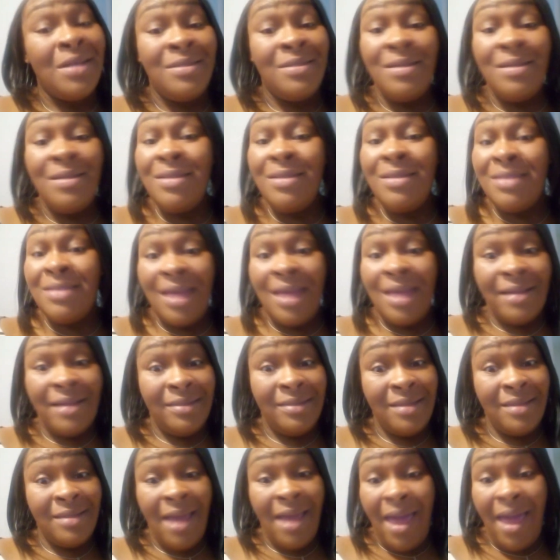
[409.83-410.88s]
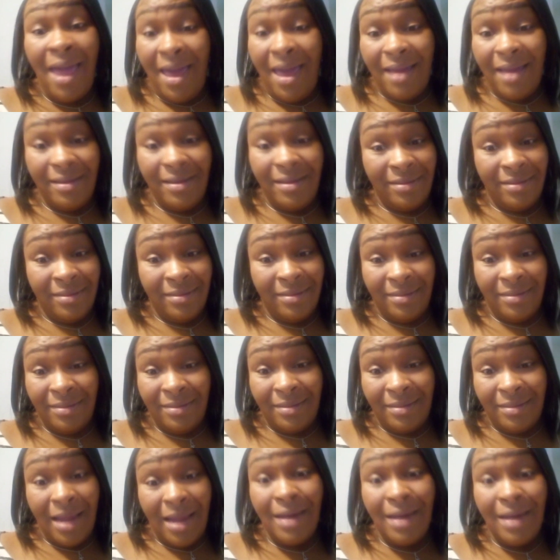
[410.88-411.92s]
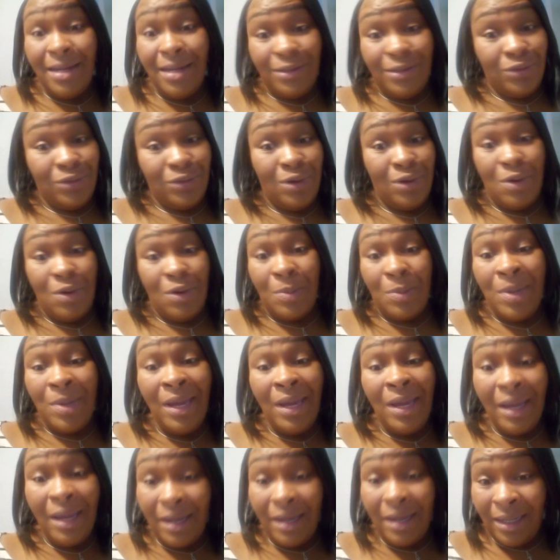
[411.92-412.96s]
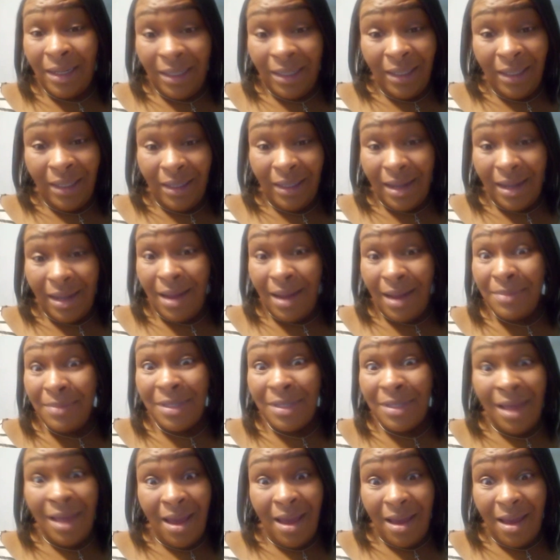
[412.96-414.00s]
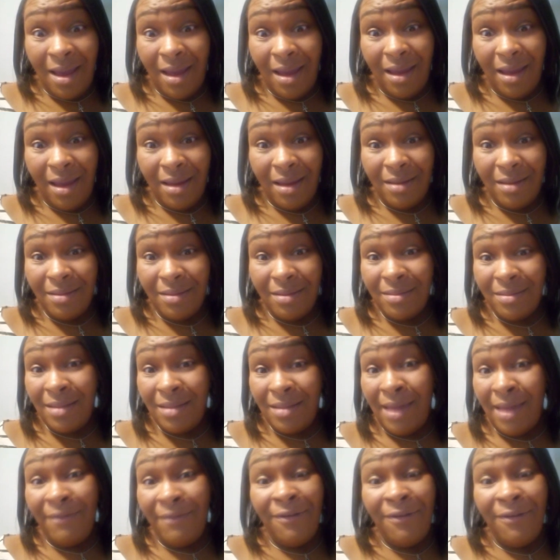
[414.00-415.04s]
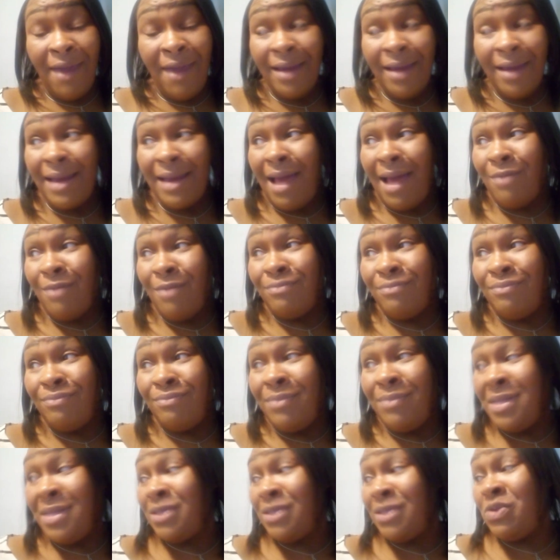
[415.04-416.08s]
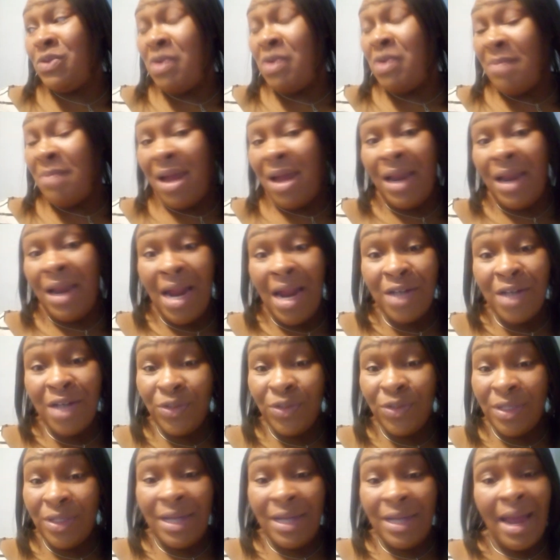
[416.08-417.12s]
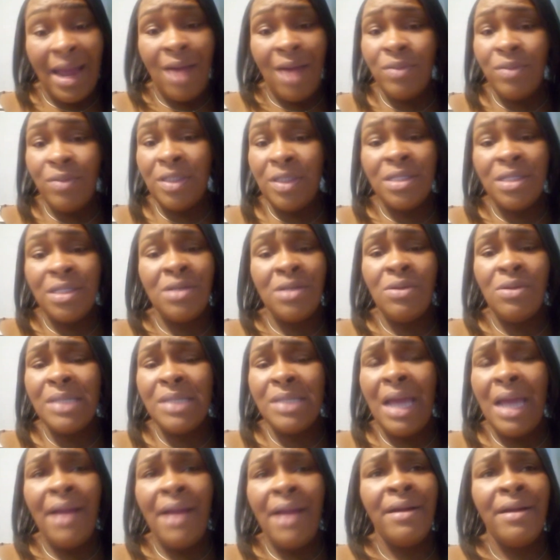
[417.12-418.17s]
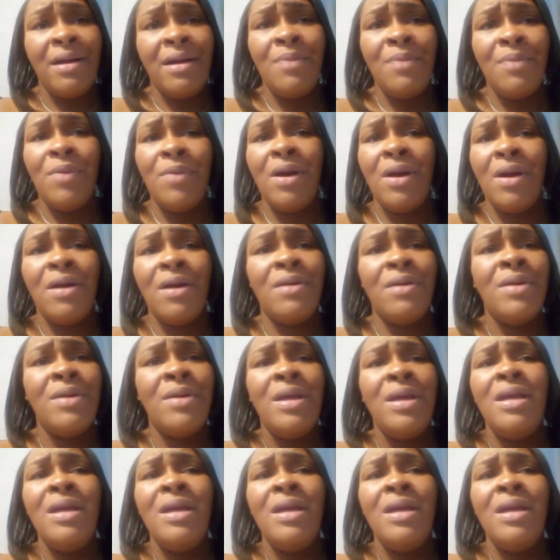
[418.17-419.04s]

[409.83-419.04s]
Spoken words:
This ain't that. I need you to go to bed, honey. I'm tired. In fact, I missed doing my laundry today. I was just so tired up with her.